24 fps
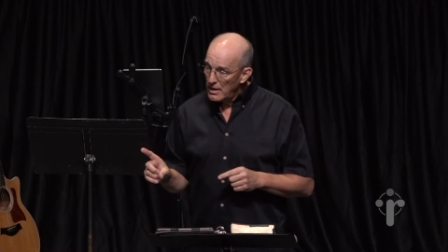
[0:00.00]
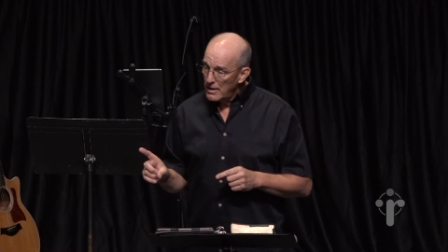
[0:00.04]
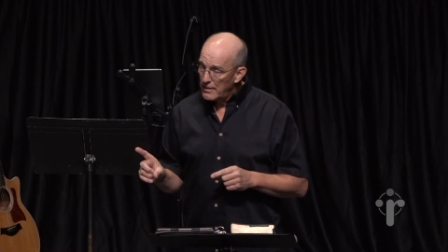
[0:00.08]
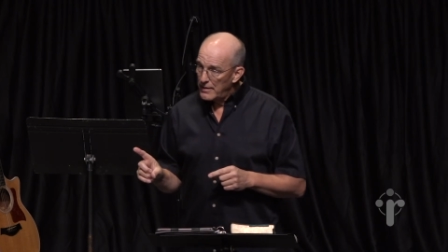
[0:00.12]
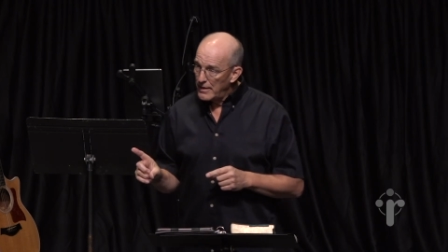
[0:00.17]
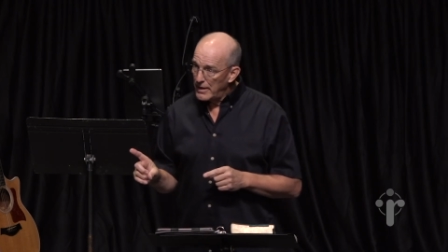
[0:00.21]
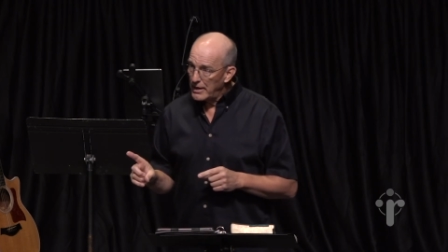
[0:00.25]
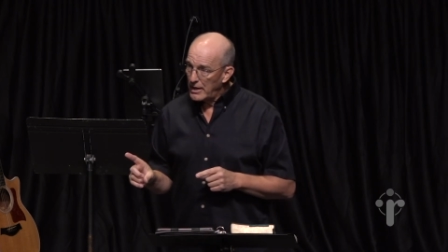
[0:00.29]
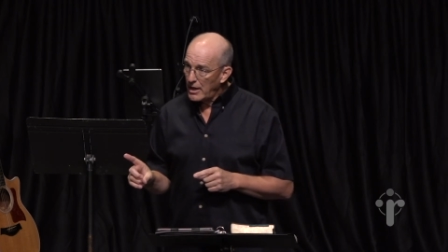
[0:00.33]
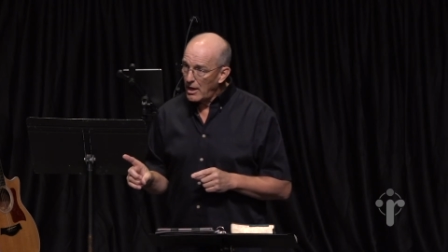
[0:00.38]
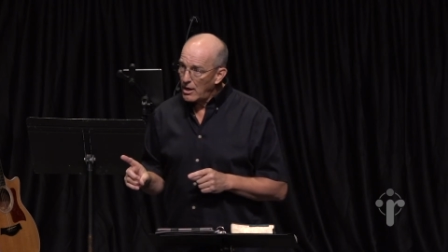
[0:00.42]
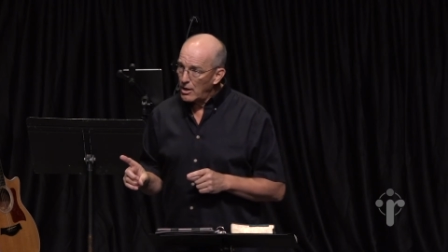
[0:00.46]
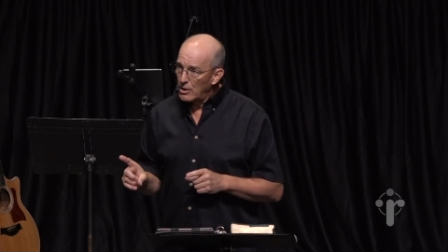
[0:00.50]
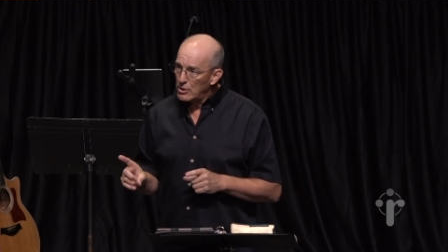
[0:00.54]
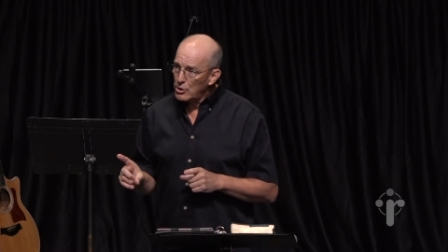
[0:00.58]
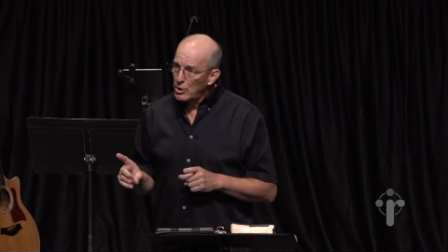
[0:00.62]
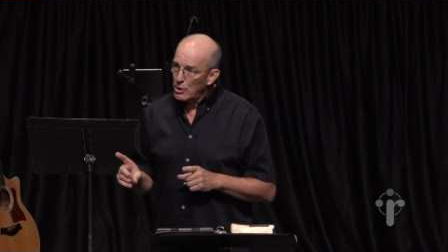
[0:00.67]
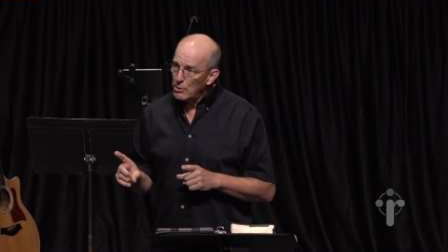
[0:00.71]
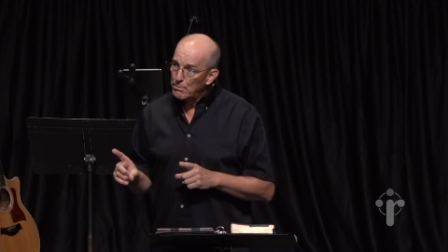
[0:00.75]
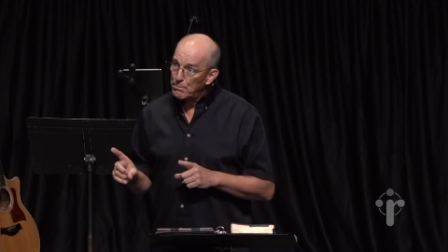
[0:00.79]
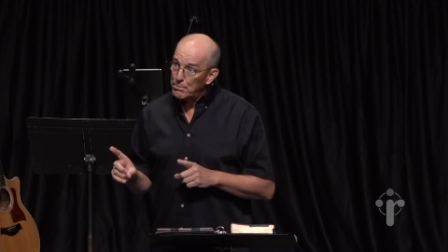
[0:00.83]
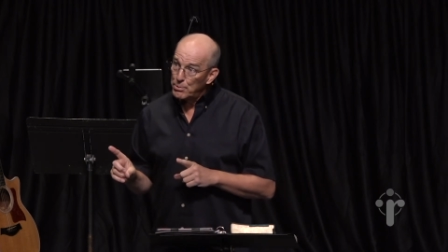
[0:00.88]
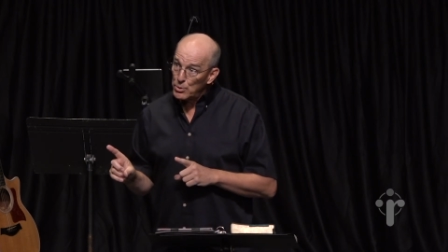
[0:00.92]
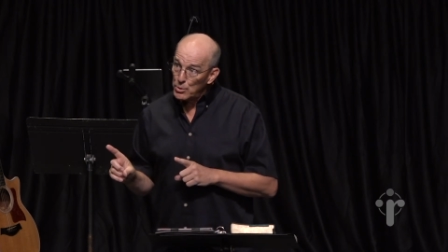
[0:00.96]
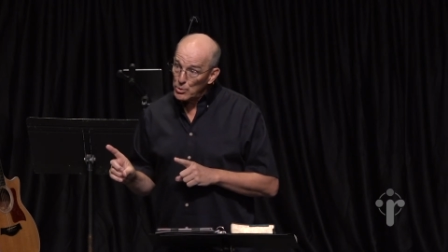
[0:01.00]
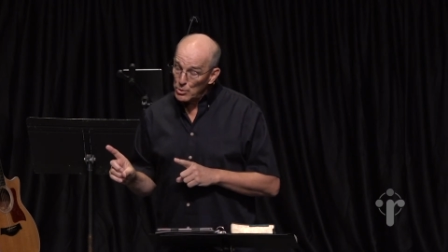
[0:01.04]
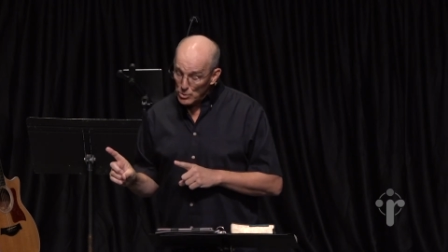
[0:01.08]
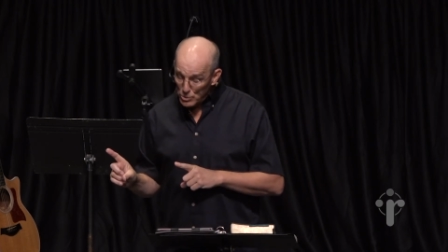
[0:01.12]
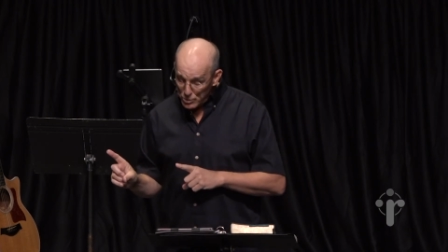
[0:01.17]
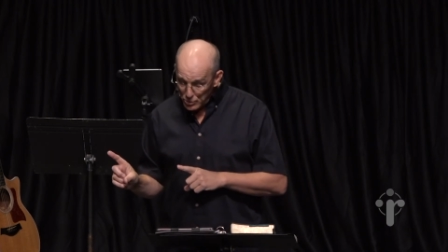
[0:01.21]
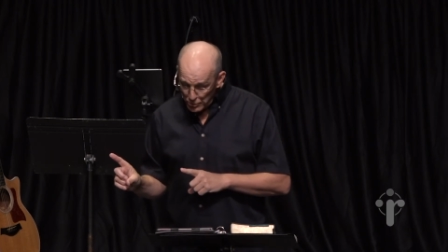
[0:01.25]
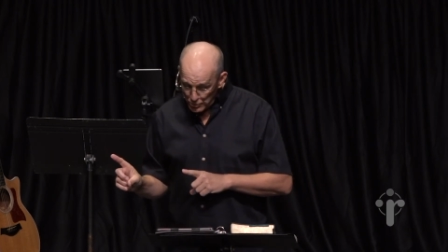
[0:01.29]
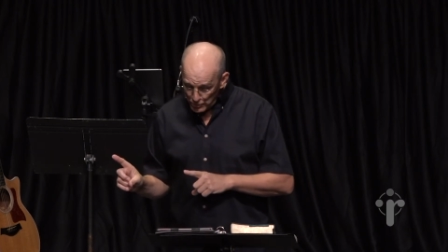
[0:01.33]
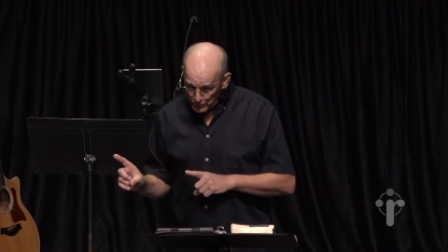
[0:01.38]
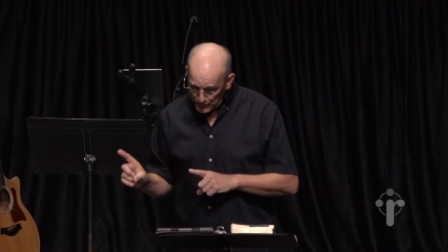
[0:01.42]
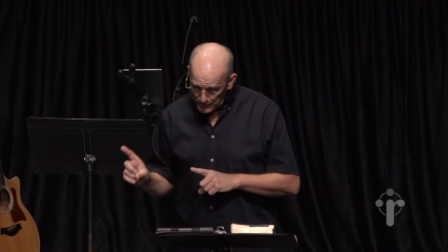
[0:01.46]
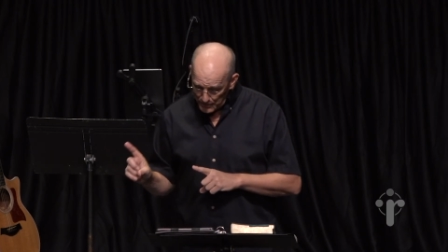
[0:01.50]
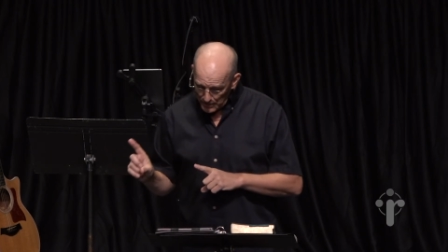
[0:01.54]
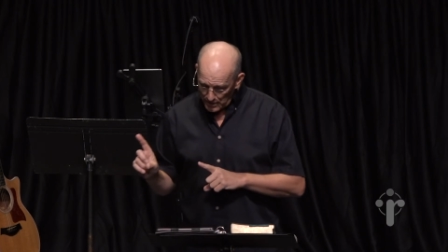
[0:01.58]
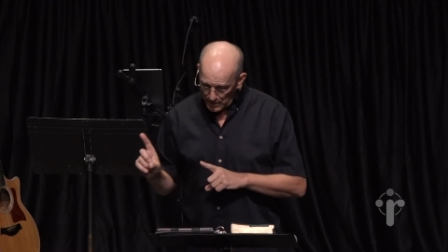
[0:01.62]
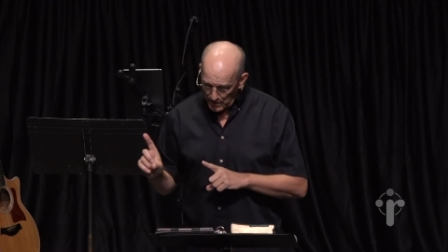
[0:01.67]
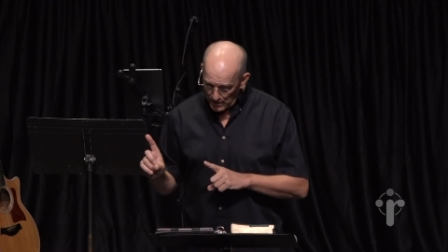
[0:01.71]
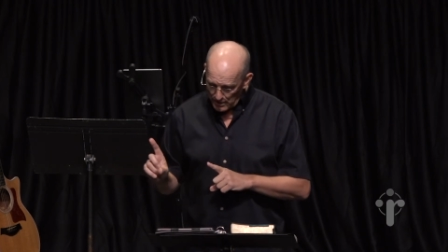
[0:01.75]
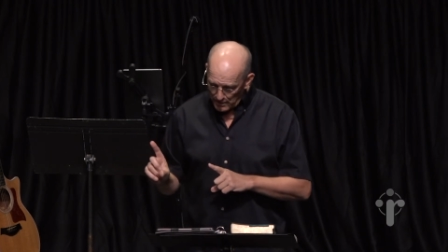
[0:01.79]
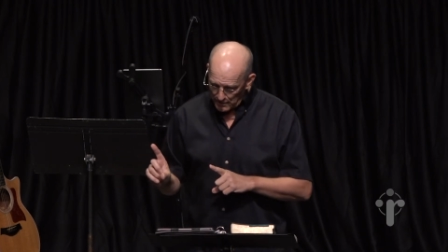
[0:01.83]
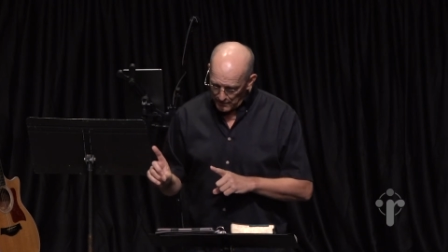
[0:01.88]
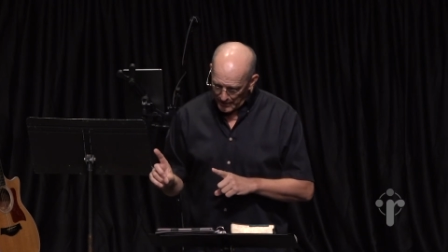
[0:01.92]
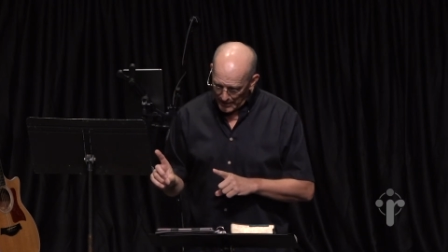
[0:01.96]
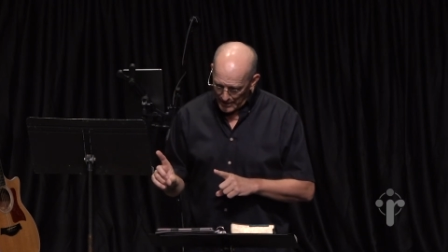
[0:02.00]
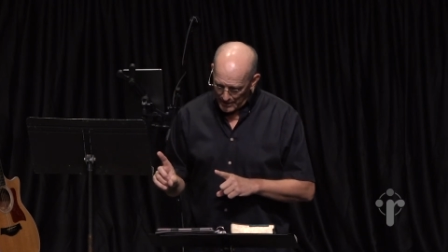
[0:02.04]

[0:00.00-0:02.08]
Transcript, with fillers: that God approved of